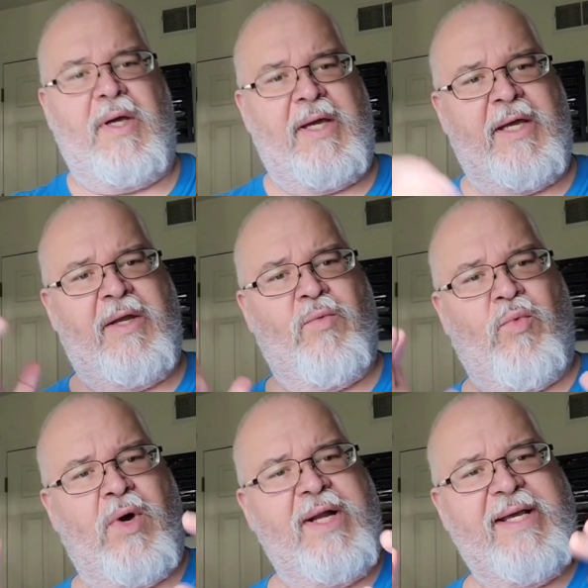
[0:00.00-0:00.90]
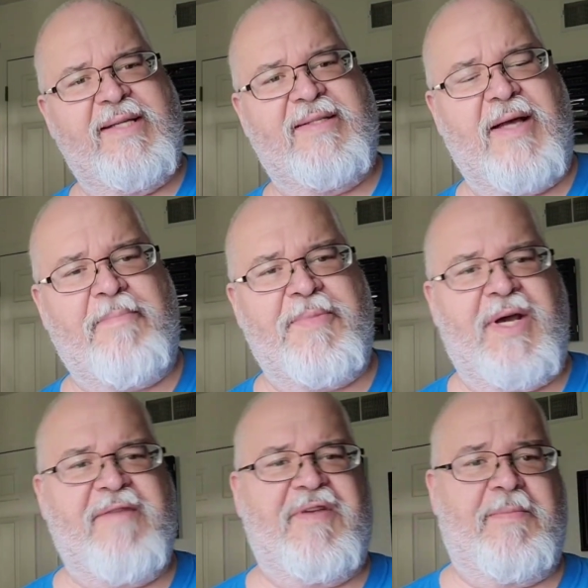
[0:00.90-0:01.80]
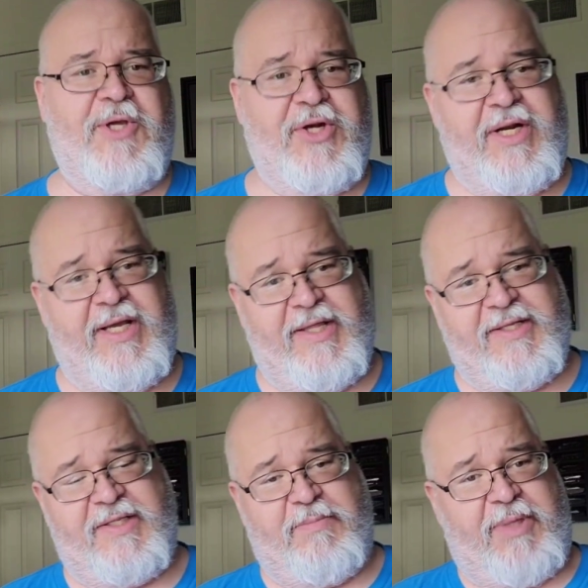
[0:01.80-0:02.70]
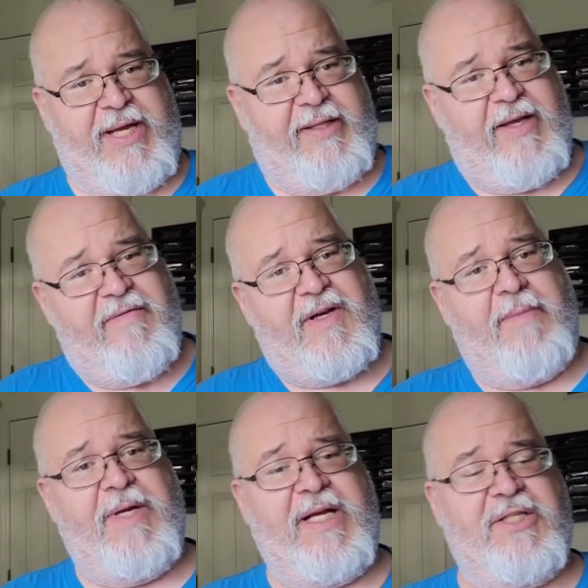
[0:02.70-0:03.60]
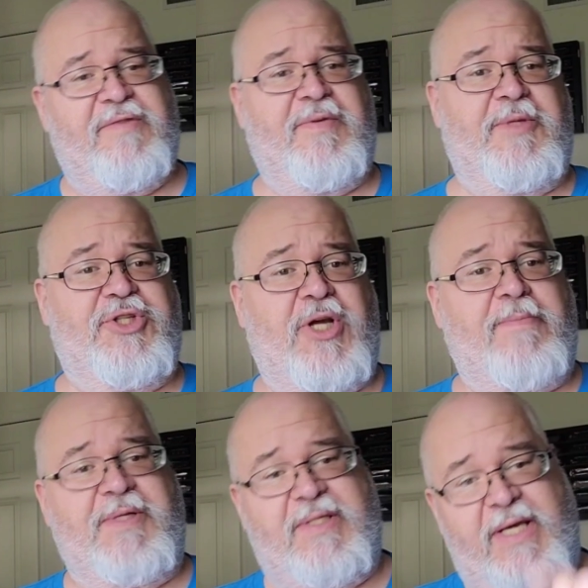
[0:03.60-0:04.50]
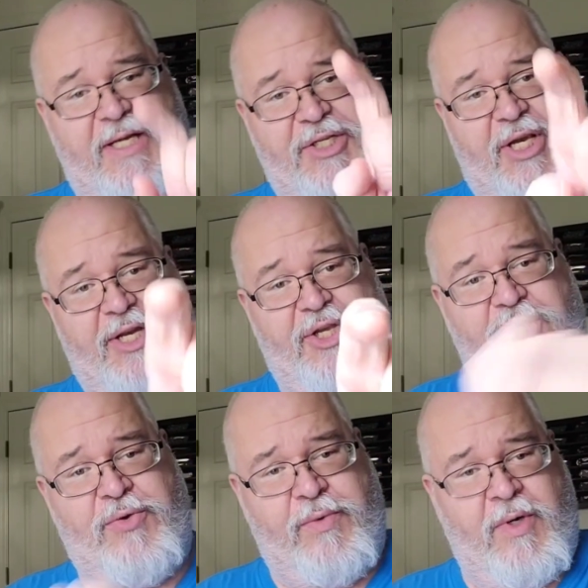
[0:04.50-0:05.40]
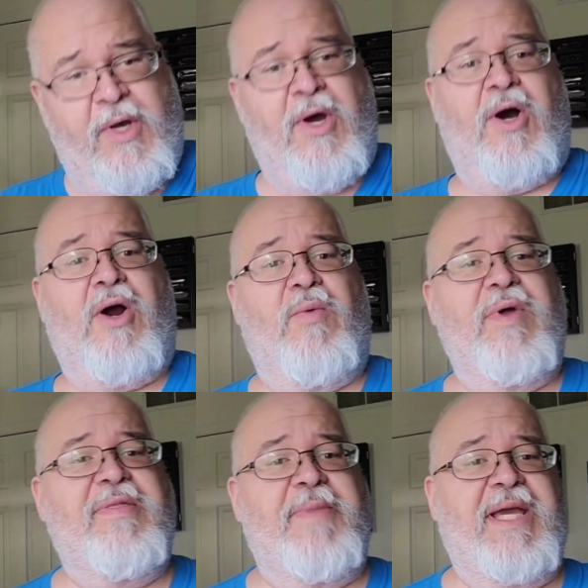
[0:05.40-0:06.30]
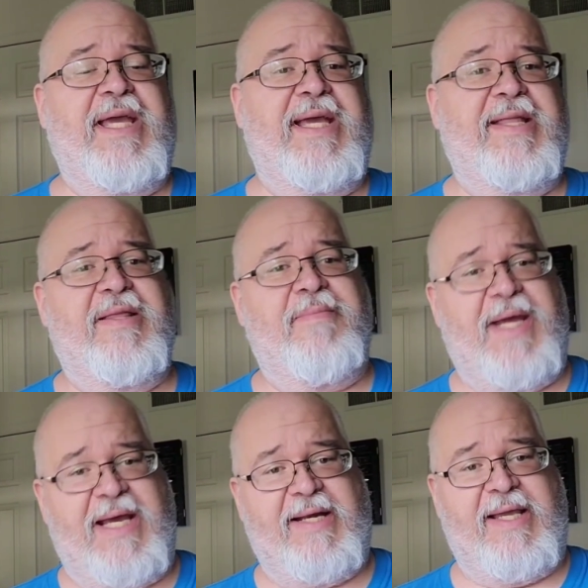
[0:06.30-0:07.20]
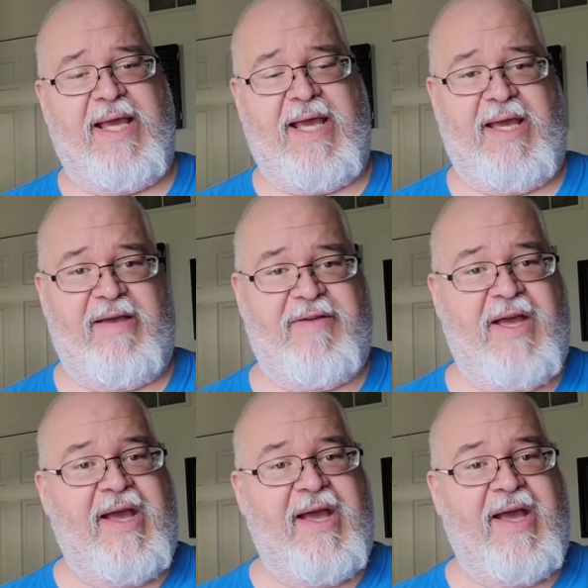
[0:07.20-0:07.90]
And what is up, knife community? This is Blade Love coming at you from the Sharpest Edge, and you are with me in the man cave.